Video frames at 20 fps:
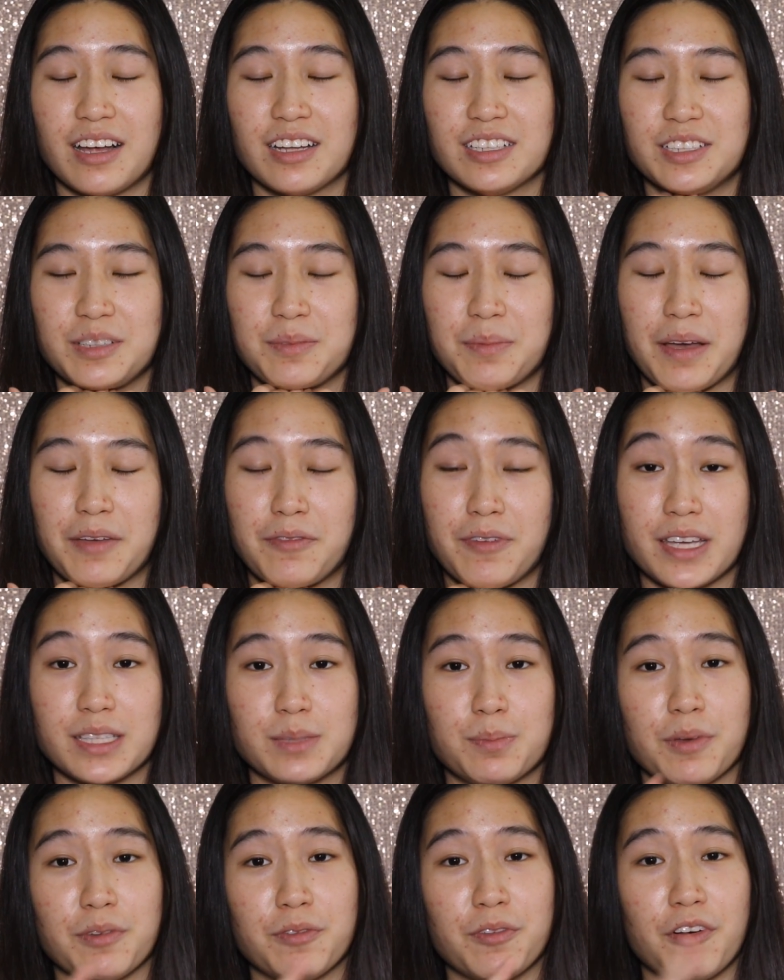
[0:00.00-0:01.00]
onto my
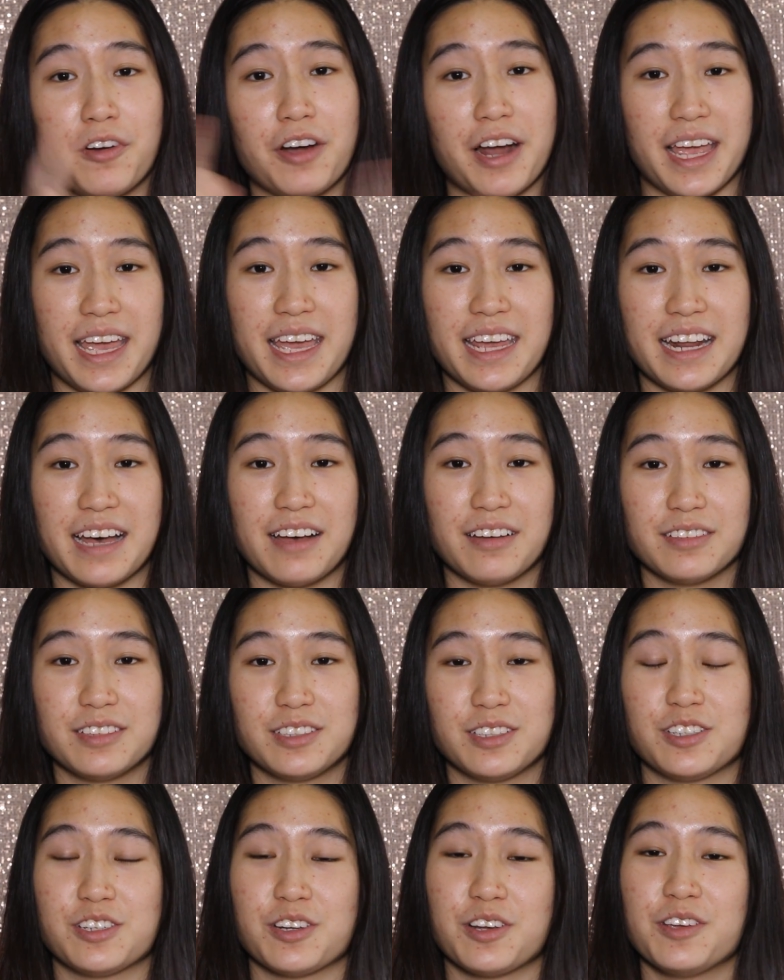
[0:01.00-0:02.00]
face before I head out
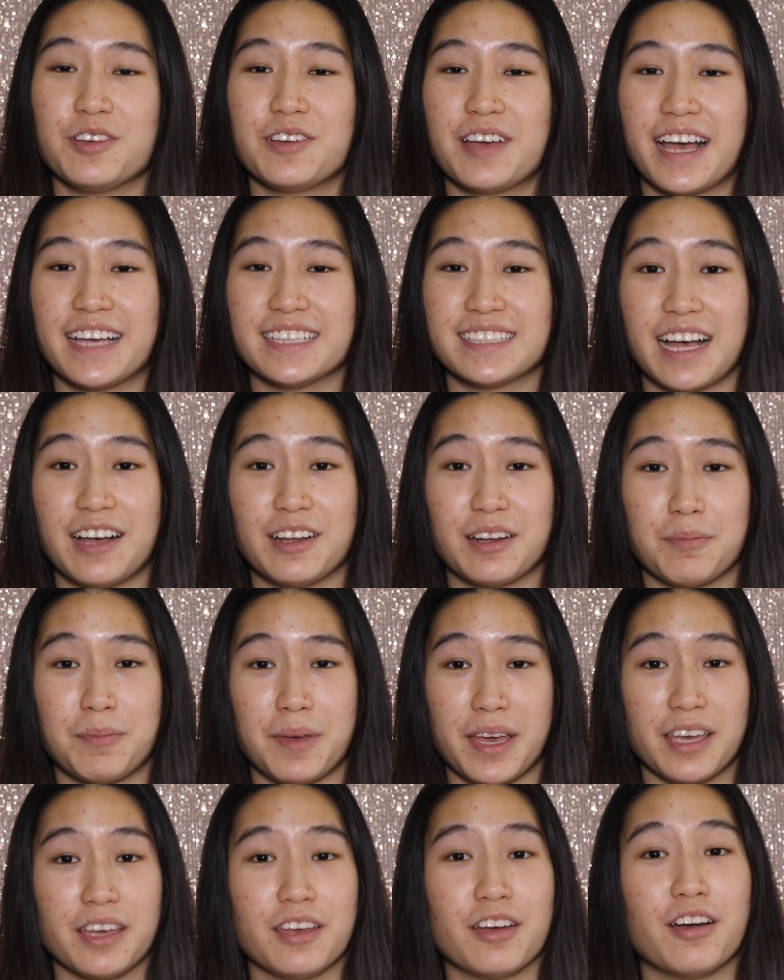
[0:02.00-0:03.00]
to show you guys how to
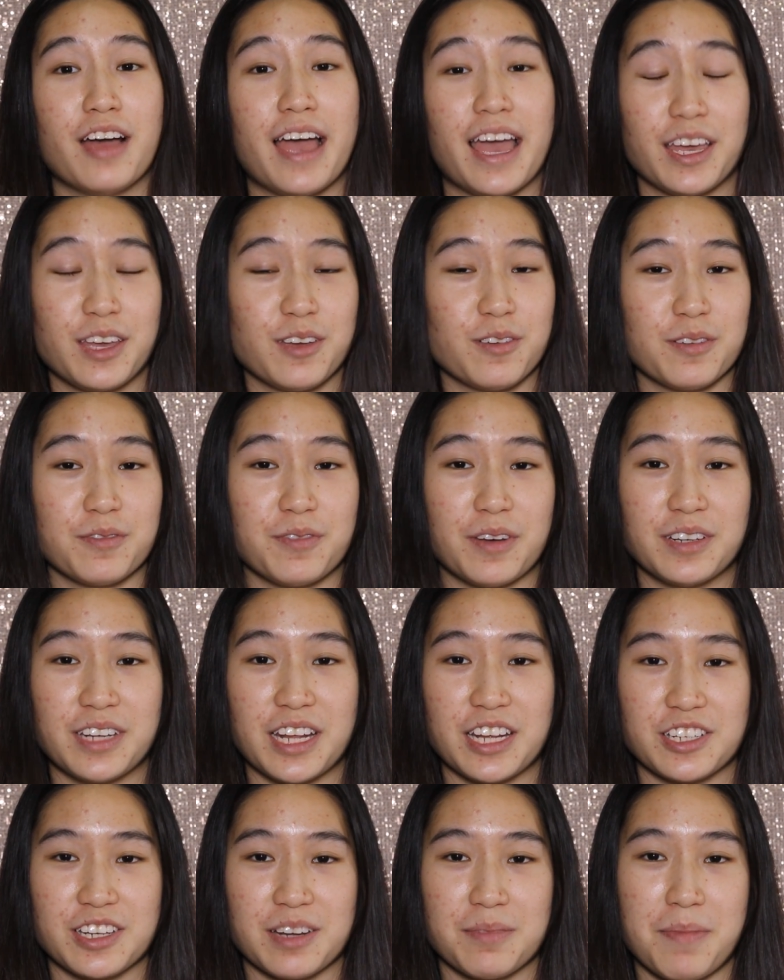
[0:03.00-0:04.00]
pick your accurate
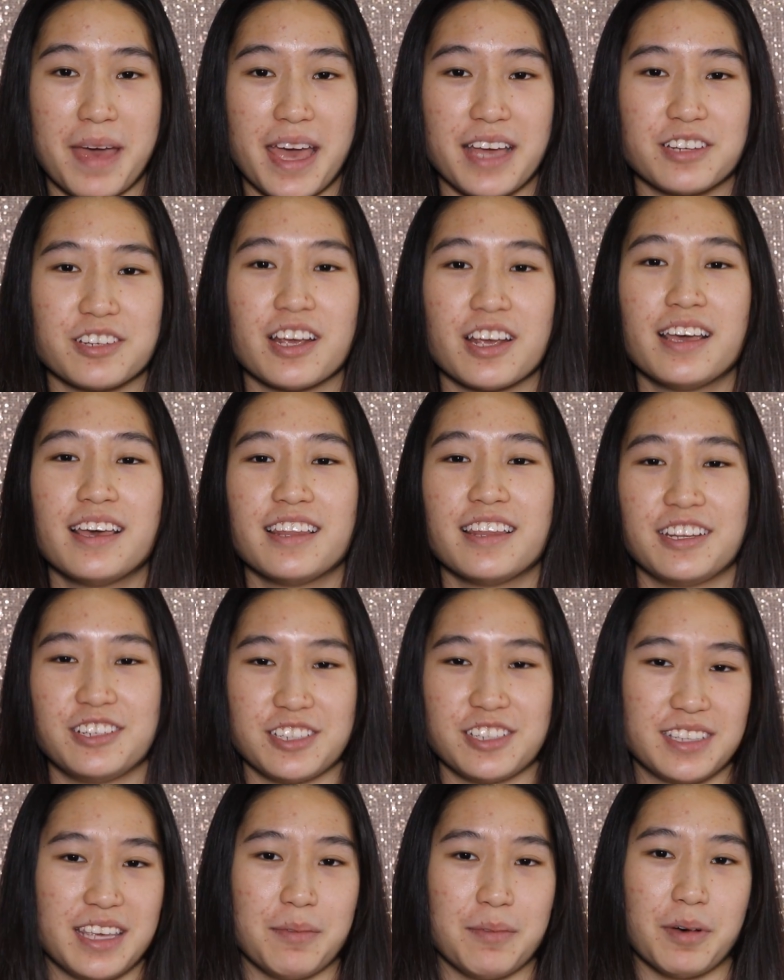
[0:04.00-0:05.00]
foundation match, then
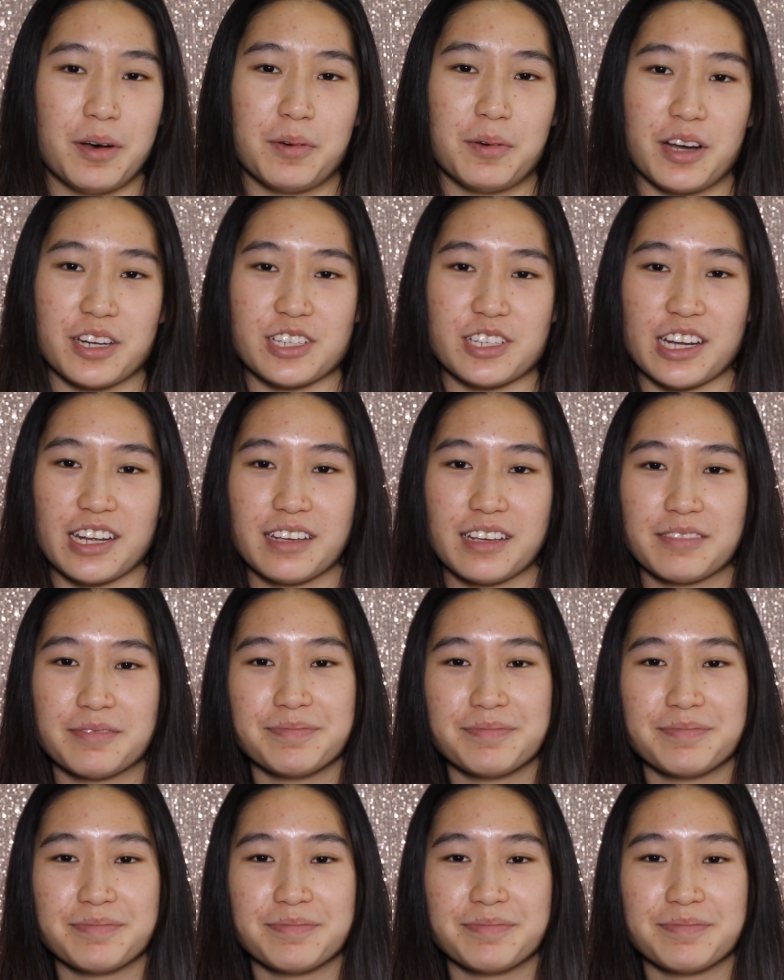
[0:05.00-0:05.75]
just keep on watching.